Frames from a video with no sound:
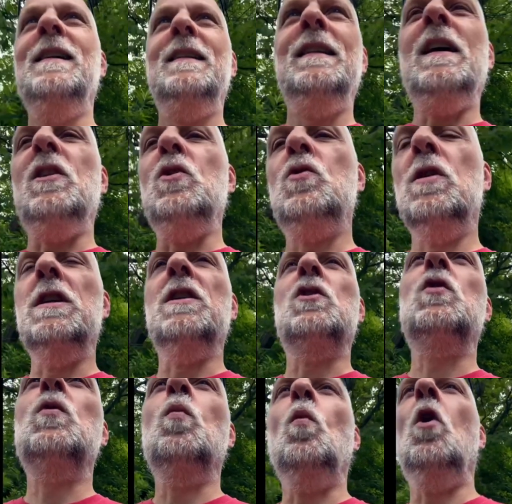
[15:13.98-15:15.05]
Now, usually
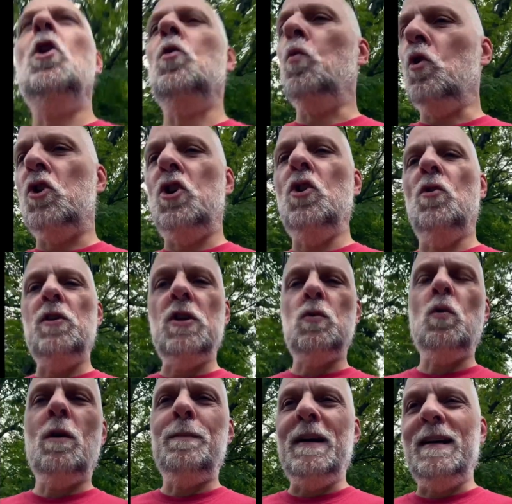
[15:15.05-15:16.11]
this water will cure the
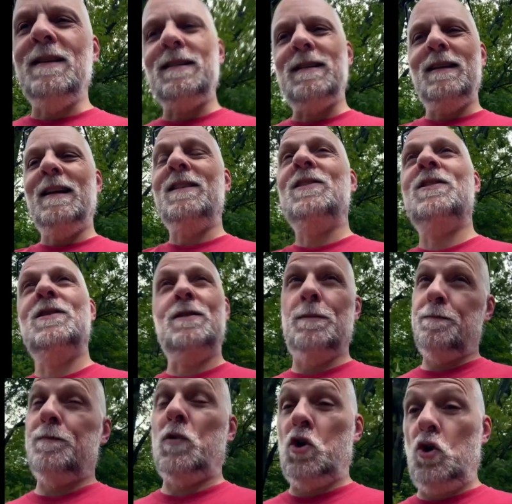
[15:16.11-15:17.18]
swamp ass. That's the
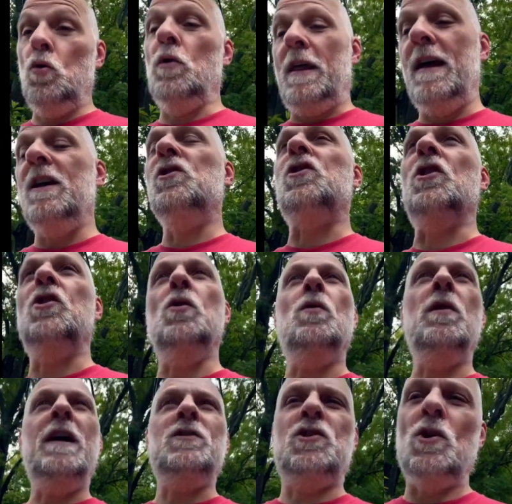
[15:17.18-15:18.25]
cure. That is the cure.
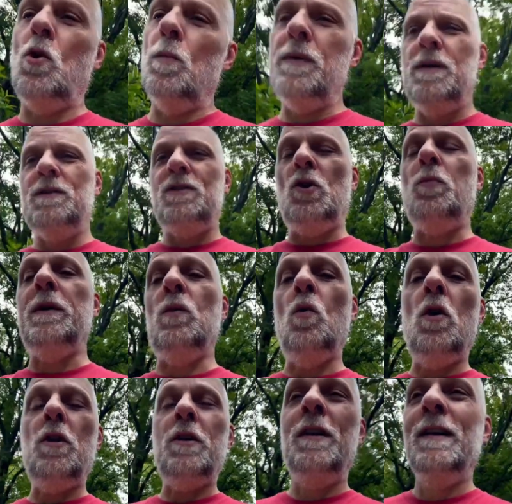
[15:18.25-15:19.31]
And soapy
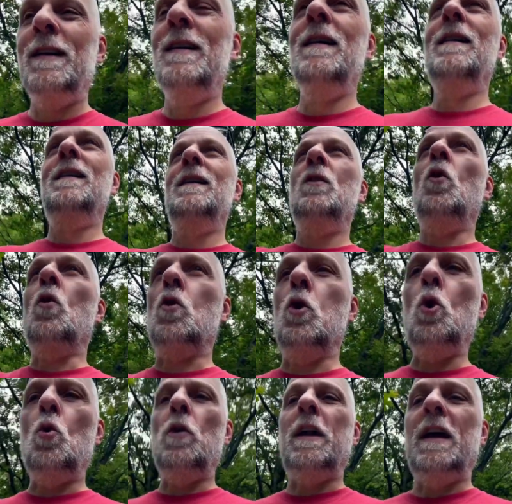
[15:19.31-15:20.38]
water, or
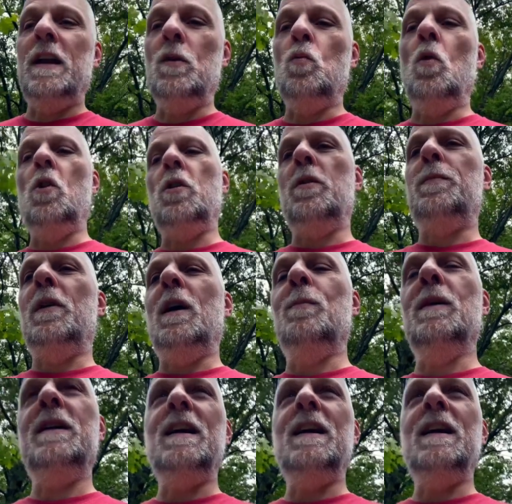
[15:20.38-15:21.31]
chlorinated water, probably.